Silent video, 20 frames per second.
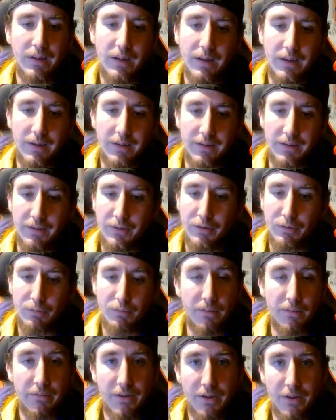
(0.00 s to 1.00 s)

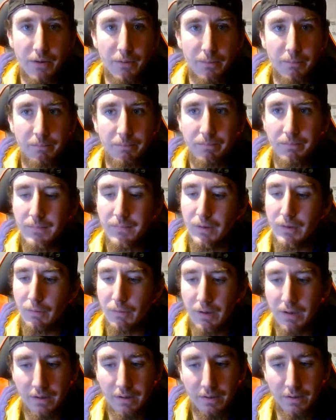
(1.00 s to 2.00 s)
12-0,
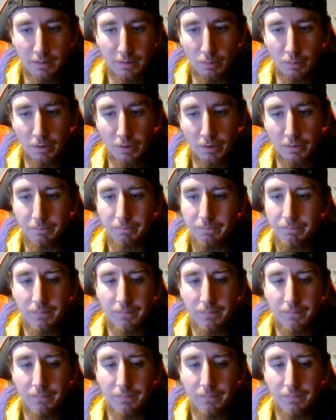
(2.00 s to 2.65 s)
going into Auburn.